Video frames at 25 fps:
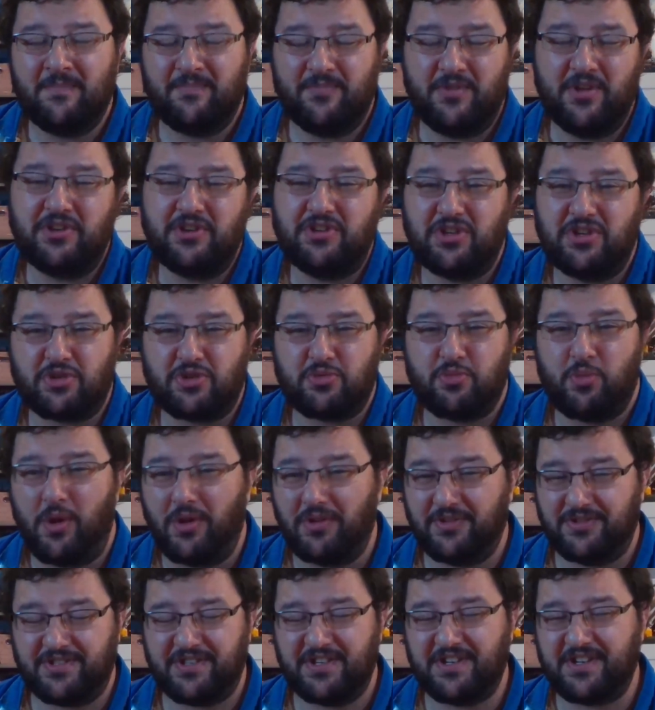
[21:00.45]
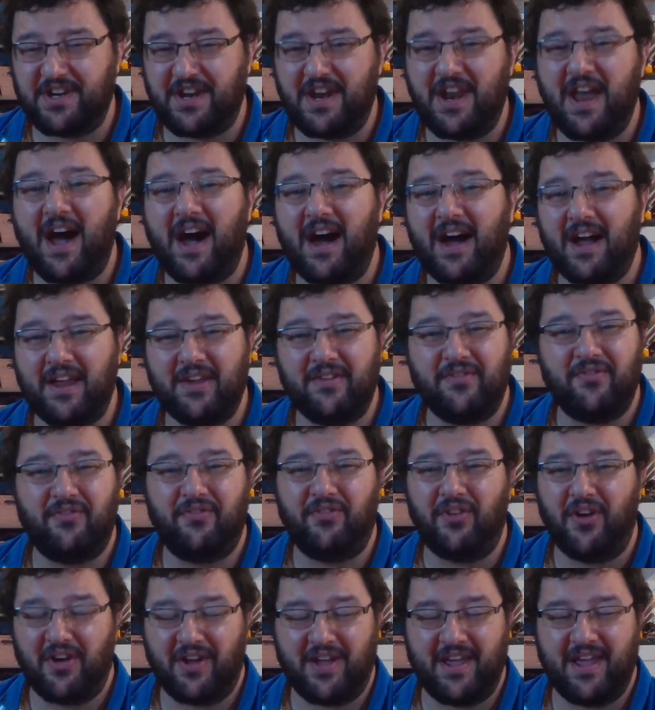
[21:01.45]
that just want to deny
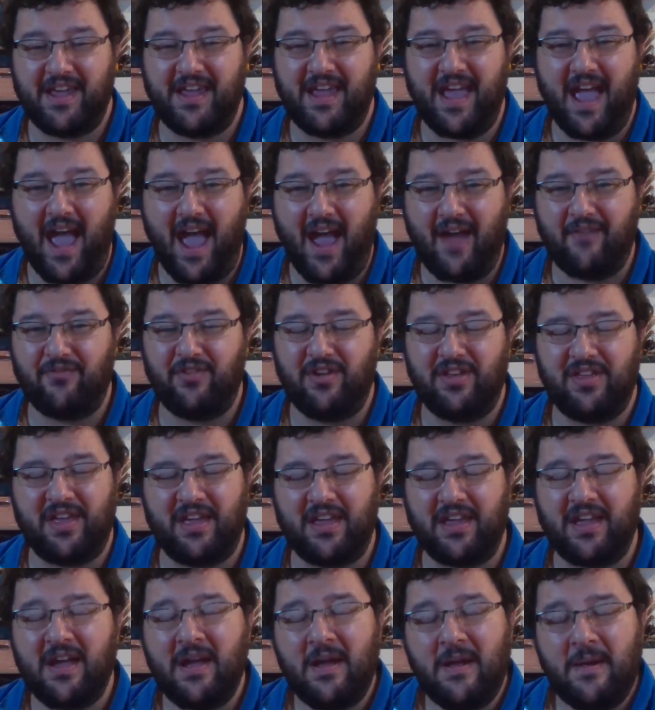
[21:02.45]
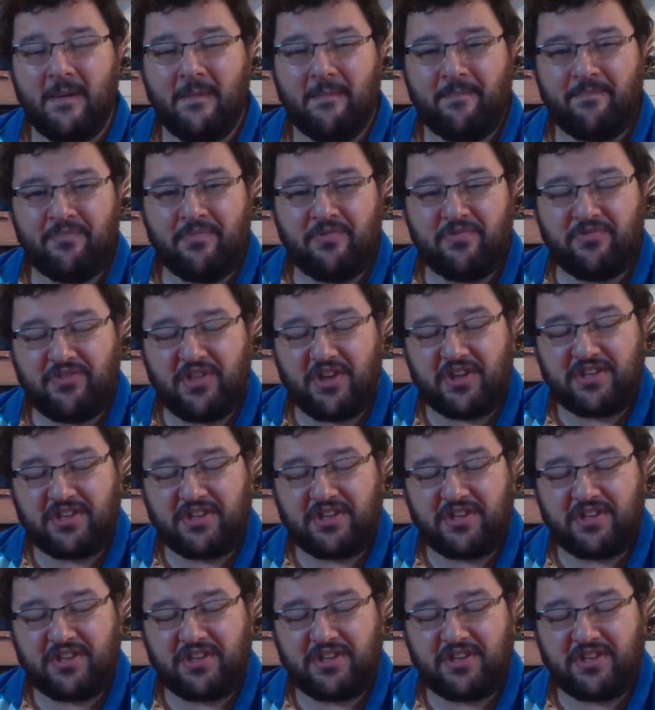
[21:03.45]
fucking everything. The